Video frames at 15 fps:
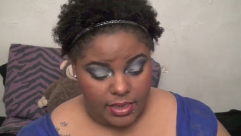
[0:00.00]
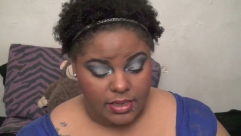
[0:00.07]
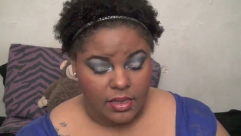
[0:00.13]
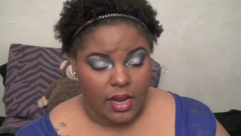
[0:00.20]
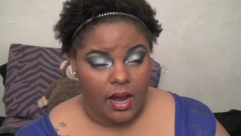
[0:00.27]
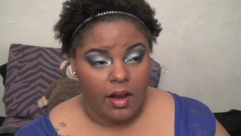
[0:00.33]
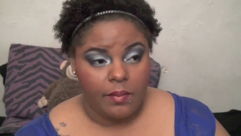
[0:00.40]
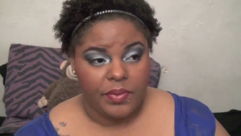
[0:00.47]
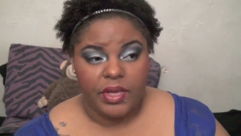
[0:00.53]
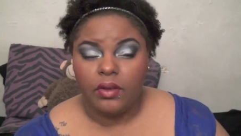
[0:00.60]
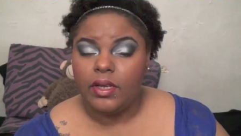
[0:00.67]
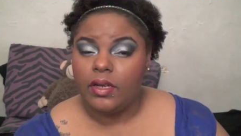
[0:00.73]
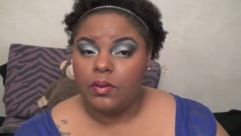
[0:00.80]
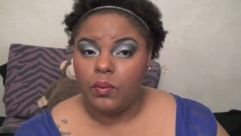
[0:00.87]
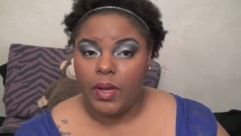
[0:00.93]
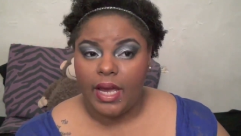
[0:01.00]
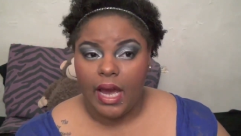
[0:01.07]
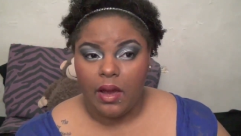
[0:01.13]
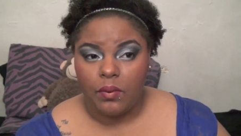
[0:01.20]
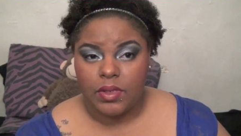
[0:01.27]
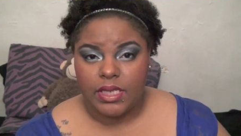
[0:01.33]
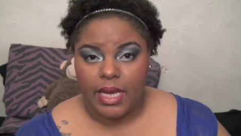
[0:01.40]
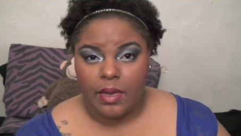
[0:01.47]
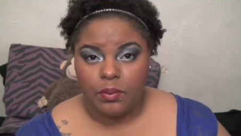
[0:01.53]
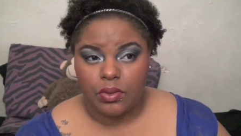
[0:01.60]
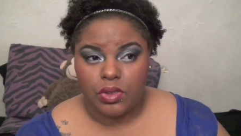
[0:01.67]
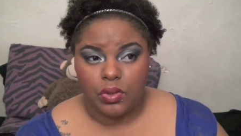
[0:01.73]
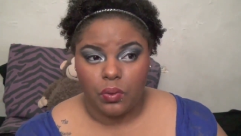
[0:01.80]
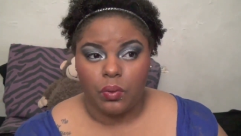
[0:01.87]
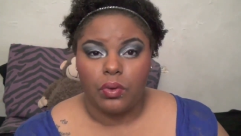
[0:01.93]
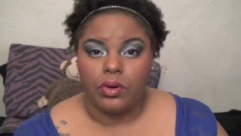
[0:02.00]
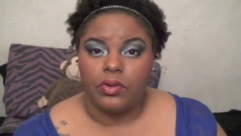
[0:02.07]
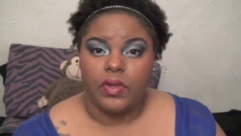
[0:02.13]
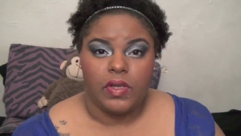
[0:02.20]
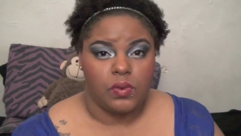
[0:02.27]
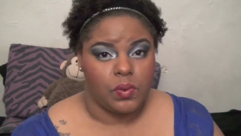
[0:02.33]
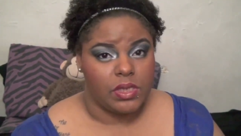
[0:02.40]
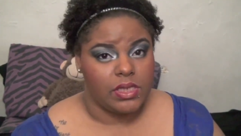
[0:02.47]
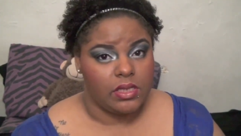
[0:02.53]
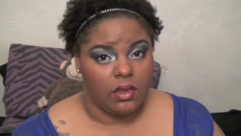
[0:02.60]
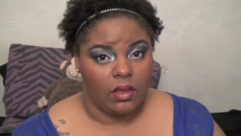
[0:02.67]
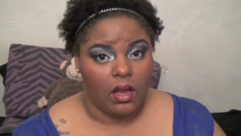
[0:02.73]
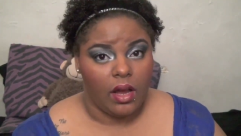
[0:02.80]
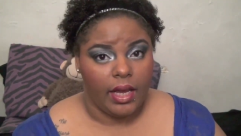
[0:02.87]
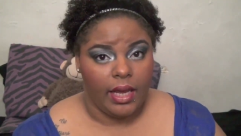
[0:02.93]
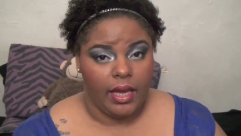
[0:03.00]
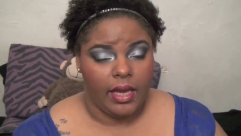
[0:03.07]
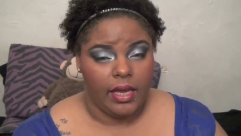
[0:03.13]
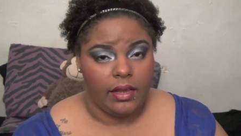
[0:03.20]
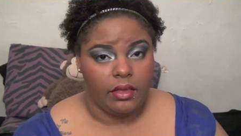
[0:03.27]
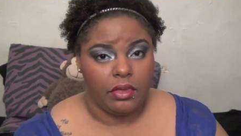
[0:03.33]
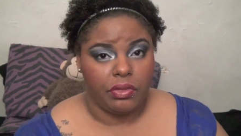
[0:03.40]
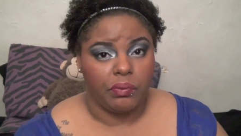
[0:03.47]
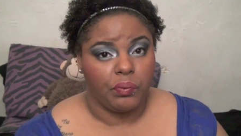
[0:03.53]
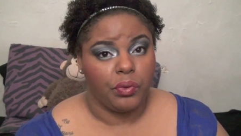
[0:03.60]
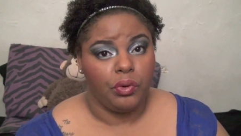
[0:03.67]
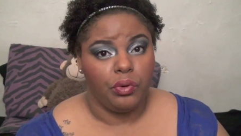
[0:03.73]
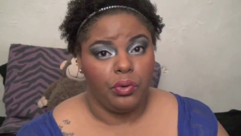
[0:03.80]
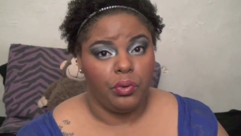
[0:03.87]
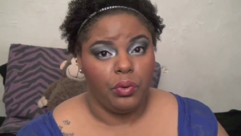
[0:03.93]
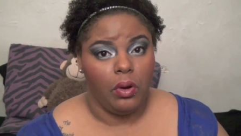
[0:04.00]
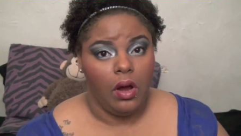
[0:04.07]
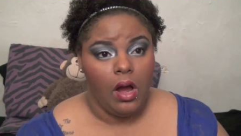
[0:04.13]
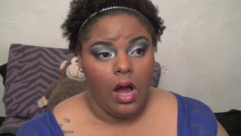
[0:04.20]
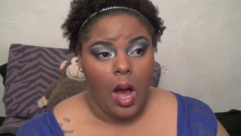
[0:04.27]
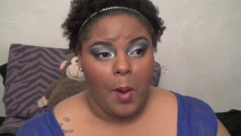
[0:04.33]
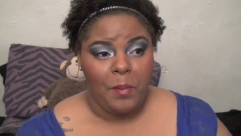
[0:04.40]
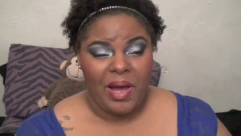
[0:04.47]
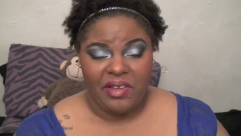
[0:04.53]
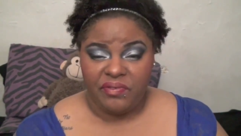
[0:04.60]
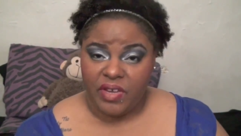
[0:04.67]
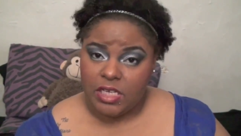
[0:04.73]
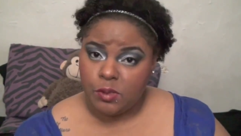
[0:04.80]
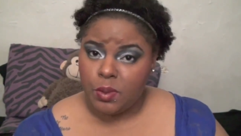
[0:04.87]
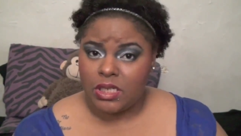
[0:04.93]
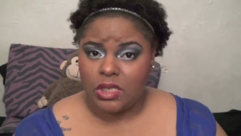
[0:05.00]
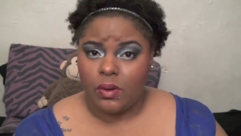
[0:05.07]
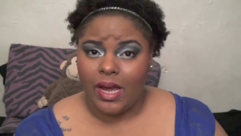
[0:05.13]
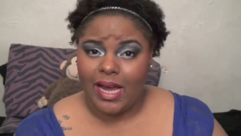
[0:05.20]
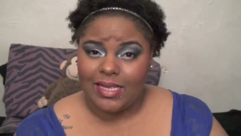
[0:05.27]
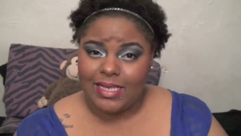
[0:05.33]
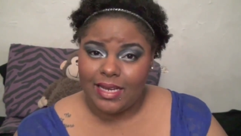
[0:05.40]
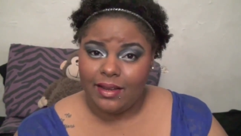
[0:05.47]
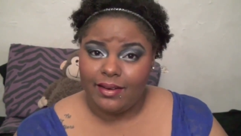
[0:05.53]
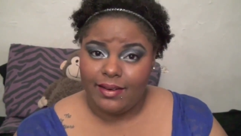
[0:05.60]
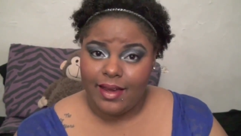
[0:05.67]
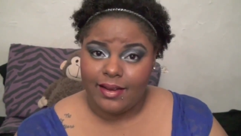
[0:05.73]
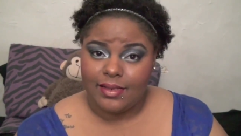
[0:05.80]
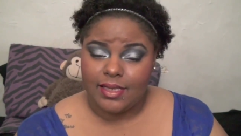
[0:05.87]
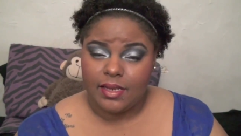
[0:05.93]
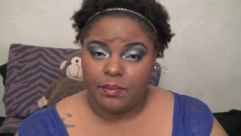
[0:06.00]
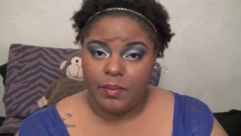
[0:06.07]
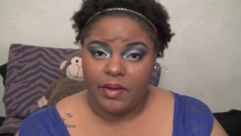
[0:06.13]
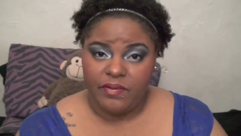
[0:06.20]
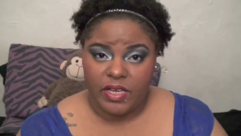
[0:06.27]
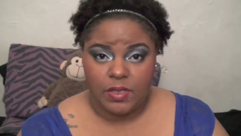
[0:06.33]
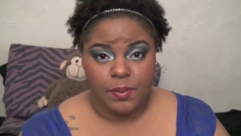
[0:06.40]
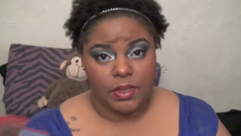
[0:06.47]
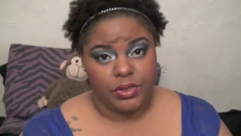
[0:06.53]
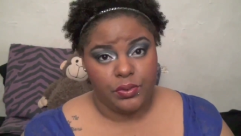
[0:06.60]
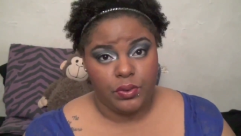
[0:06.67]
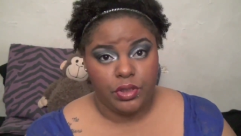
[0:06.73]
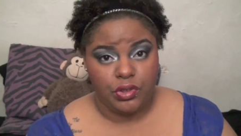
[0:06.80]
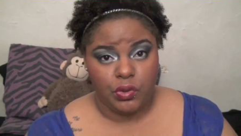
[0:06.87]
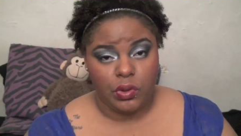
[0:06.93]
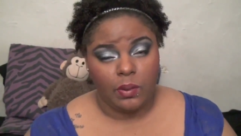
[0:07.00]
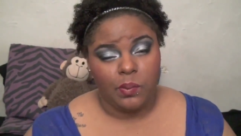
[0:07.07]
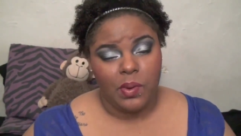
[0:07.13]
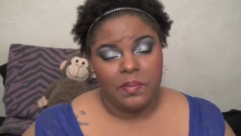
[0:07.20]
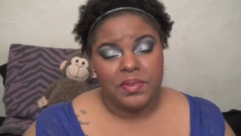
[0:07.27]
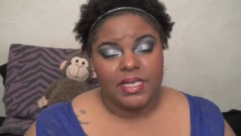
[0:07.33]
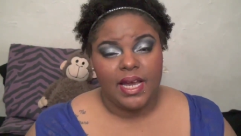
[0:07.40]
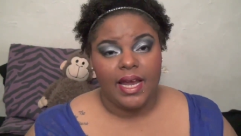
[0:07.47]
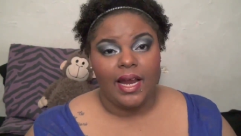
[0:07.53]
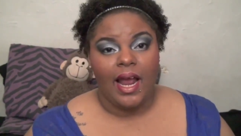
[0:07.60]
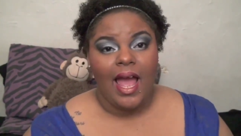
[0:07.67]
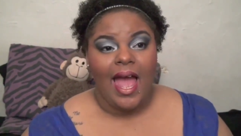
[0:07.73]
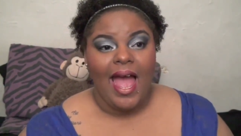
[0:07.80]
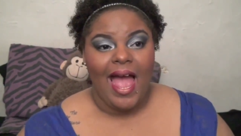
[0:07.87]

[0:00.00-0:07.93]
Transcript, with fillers: And um, the only way I was able to order these was logging in through my Facebook so I had to connect my Facebook to the Julep website